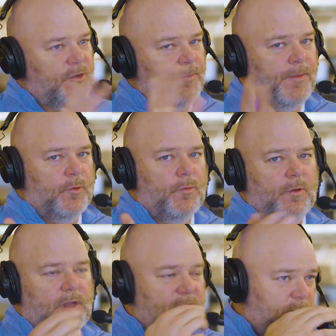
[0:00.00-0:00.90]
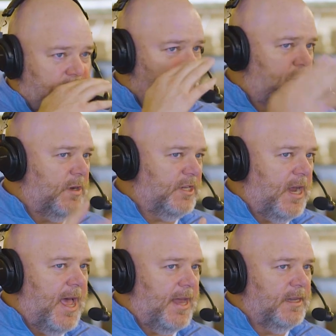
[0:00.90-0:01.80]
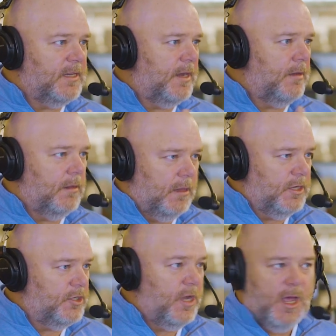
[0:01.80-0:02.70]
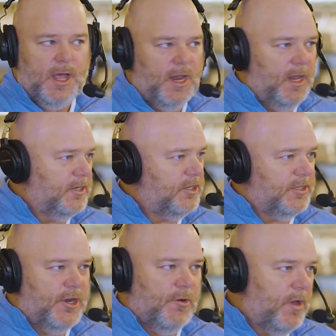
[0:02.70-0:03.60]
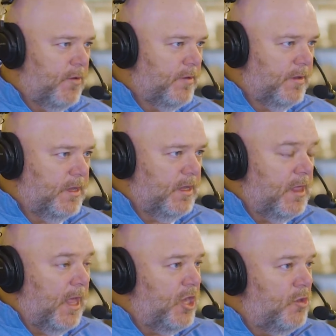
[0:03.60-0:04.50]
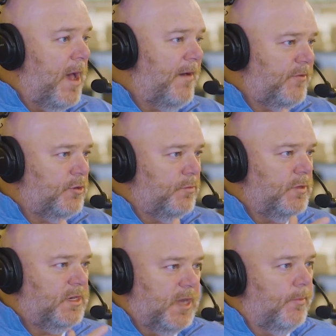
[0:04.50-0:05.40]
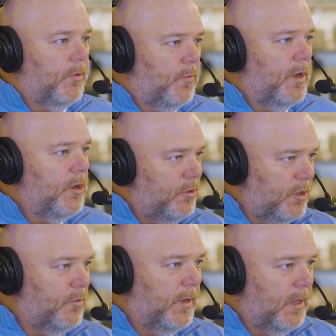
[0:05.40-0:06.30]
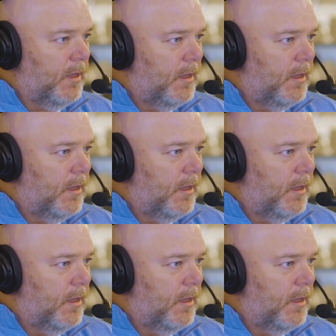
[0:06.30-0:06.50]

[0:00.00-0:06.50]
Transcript: So people, because it was a question I had is like lunch. Lunch is a no-go, and like you have to double what you're doing.